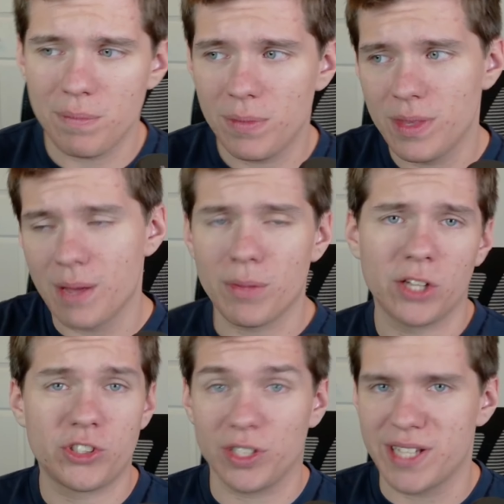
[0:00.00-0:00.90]
I'm not
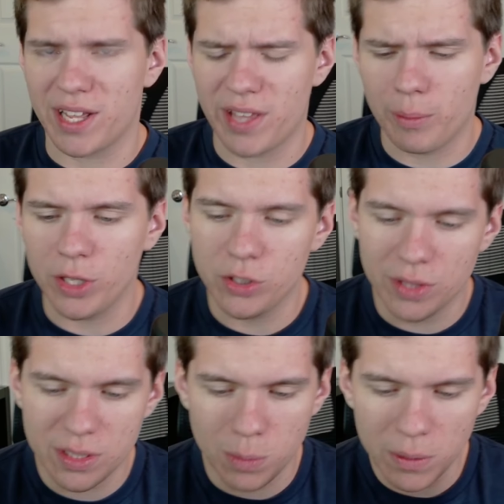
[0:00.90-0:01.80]
sure exactly how I'm going to do
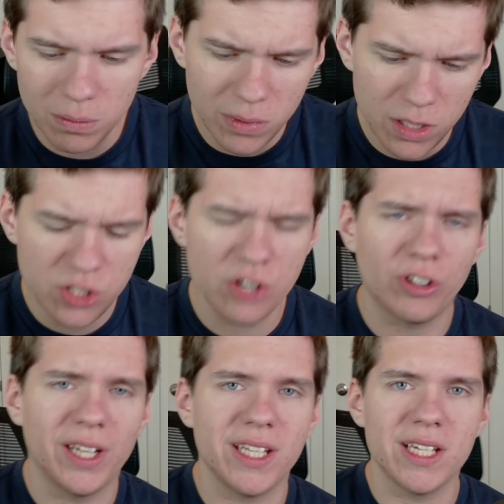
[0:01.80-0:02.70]
this, but the general
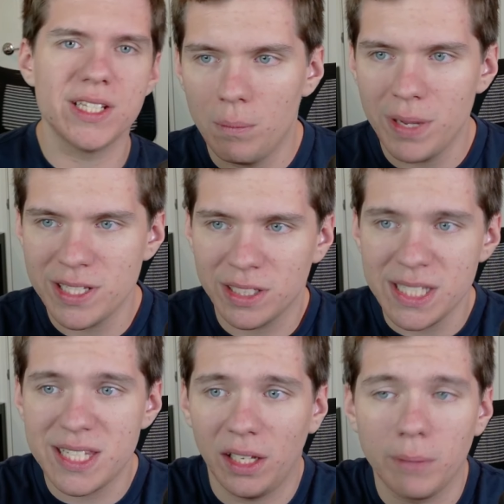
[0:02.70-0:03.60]
idea is basically
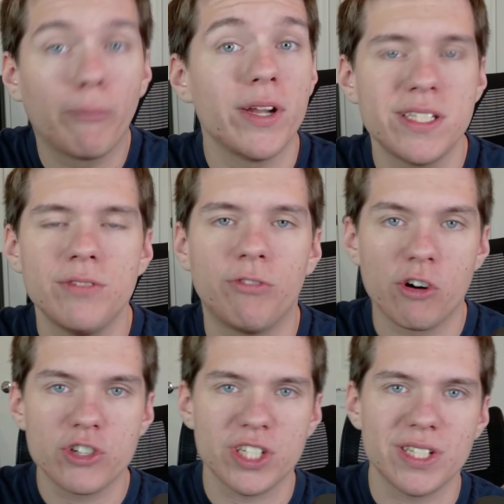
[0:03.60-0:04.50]
selling printed
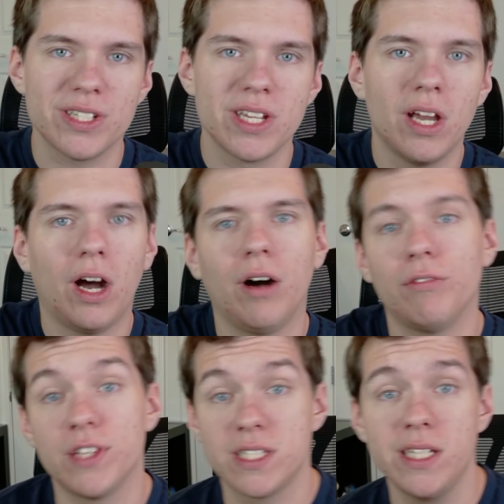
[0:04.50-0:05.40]
versions of
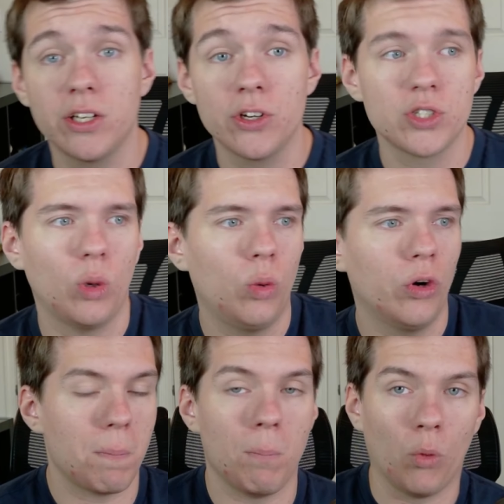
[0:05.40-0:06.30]
the stickers,
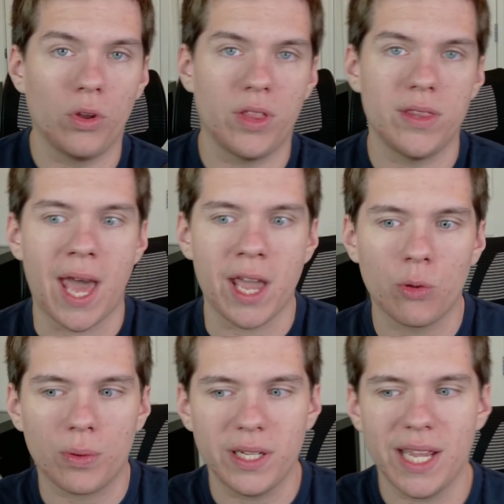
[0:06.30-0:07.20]
or more than that,
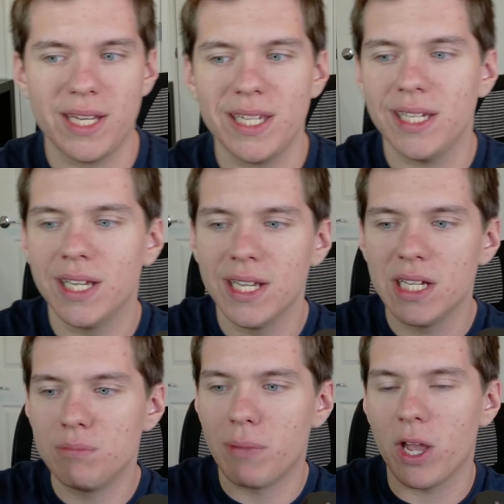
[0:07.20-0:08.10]
creating
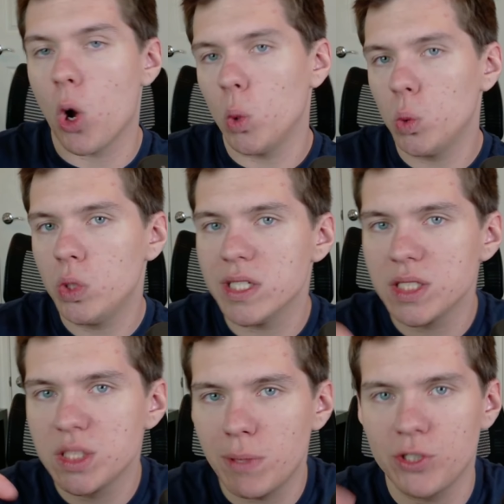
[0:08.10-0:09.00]
my own
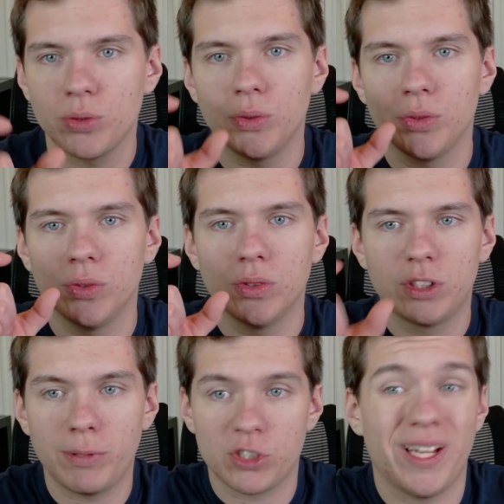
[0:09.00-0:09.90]

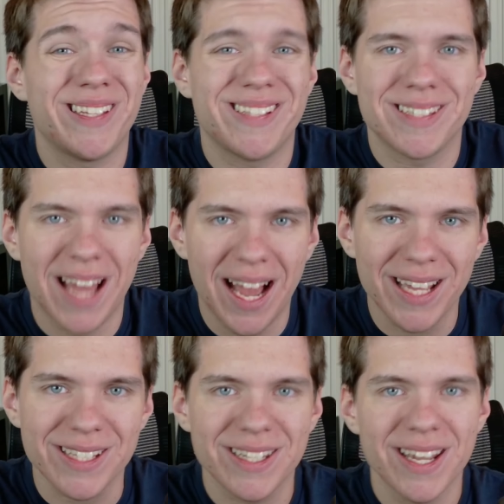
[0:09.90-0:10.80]
specialized
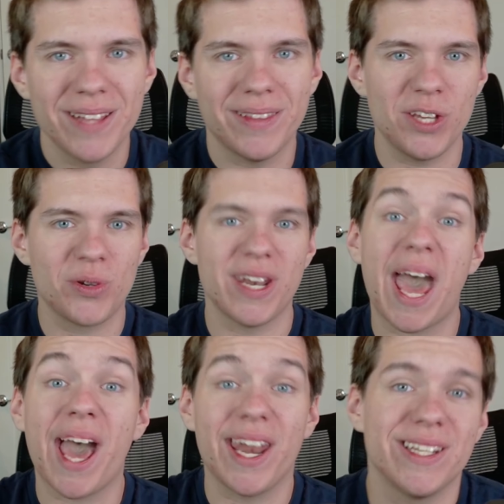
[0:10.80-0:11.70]
designs that you can
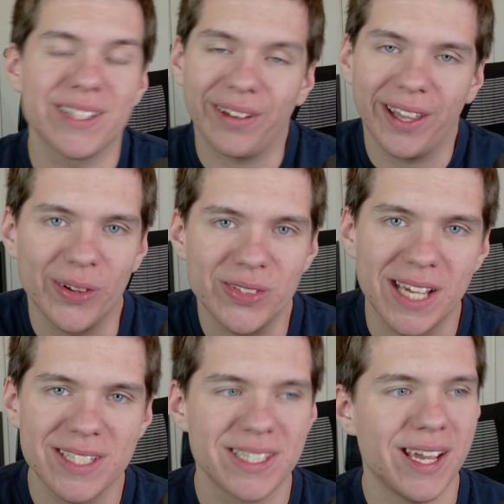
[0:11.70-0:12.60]
add into Lego
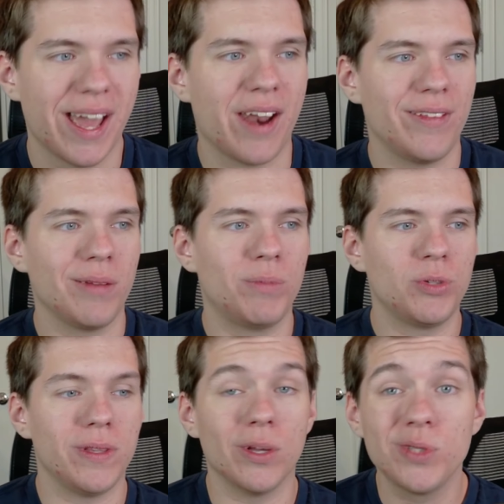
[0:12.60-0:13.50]
sets. And I think
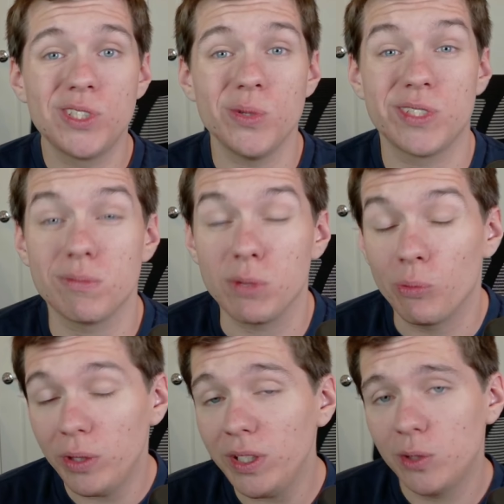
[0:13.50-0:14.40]
between those two, it's going to be
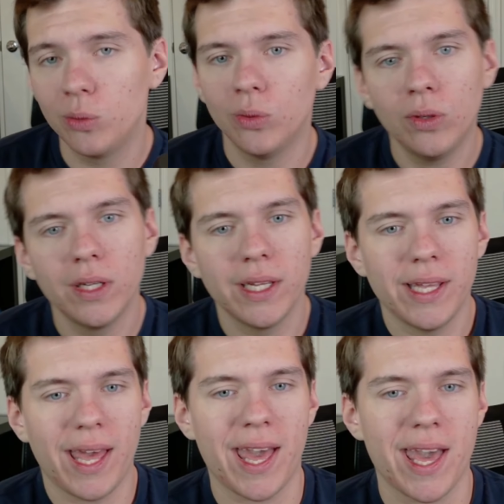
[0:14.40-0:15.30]
really cool,
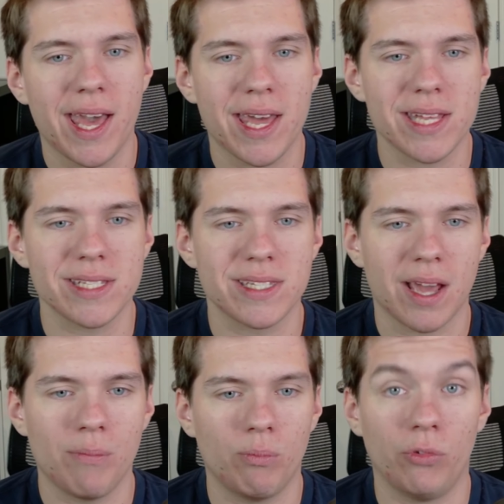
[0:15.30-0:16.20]
and
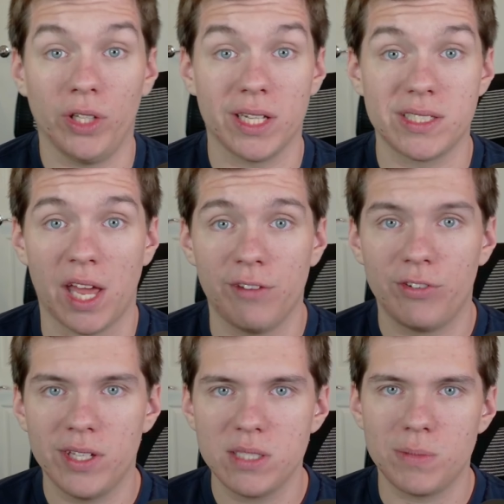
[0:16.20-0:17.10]
I'm really excited for
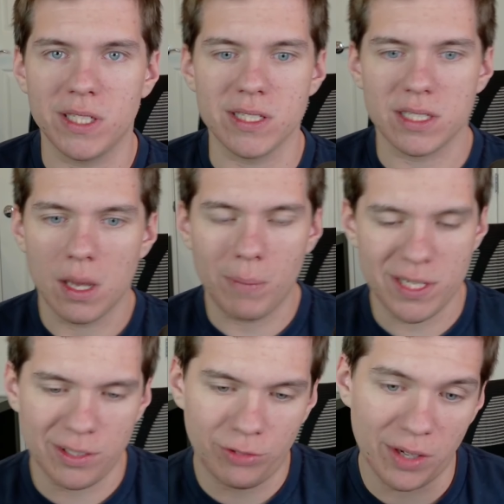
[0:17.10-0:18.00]
this because
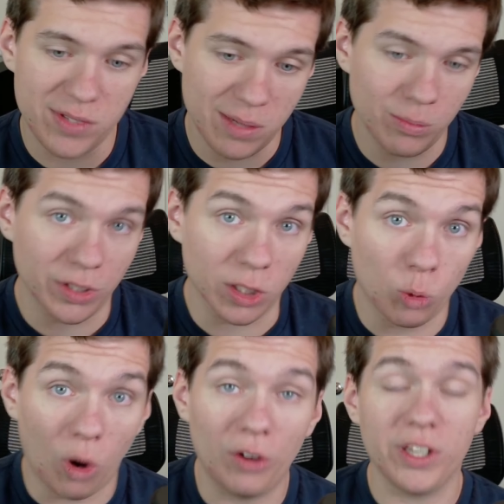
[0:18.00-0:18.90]
based off what I've seen with the
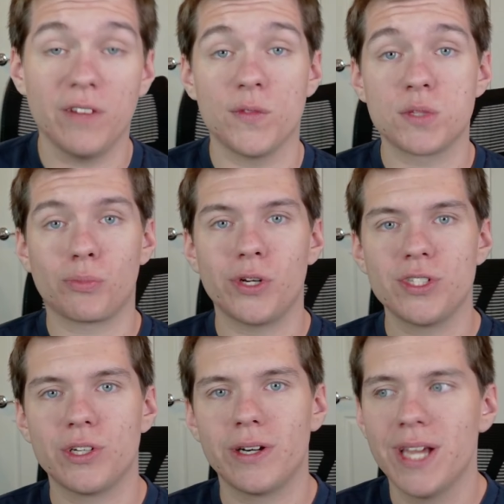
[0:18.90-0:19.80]
quality of this
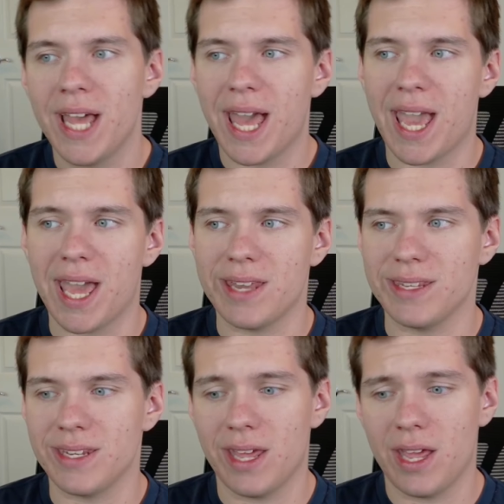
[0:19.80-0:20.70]
printer
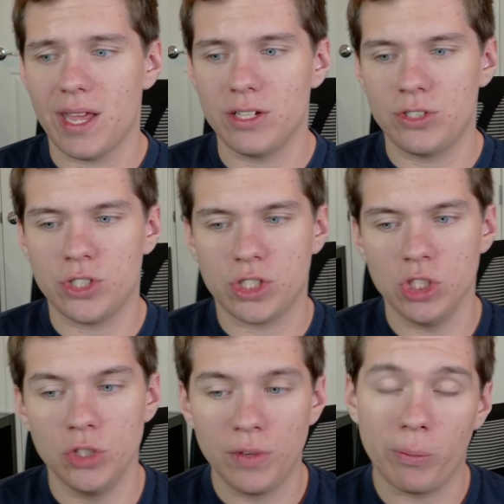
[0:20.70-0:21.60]
and just
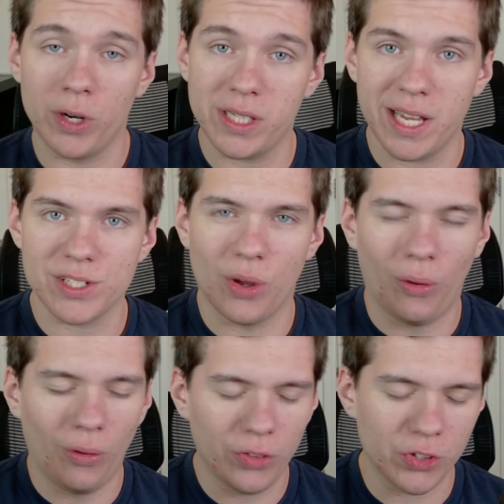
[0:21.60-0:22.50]
UV printing as a
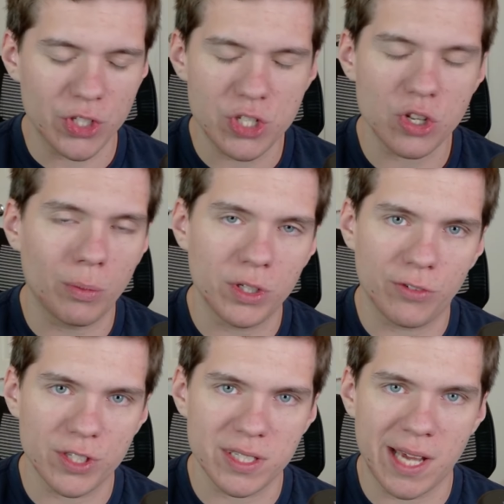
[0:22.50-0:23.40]
whole, there's just so much
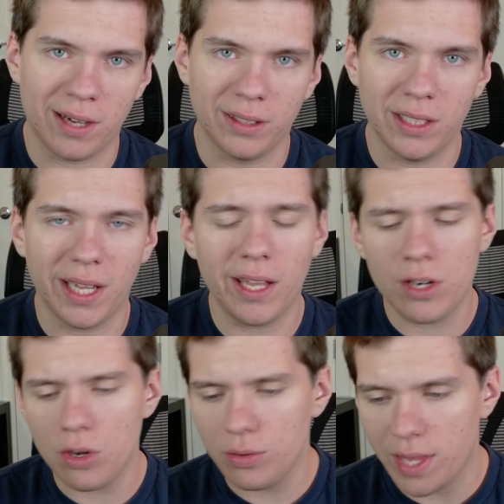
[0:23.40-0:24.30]
versatility. And I
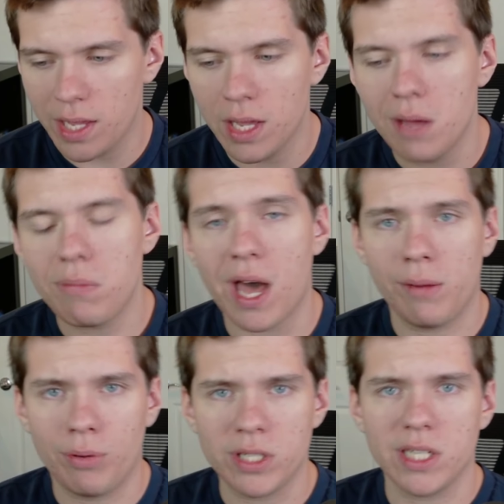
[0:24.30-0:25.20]
know that pad
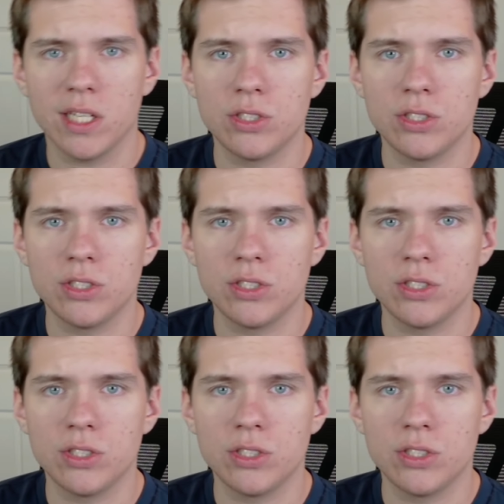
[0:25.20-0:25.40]
printing is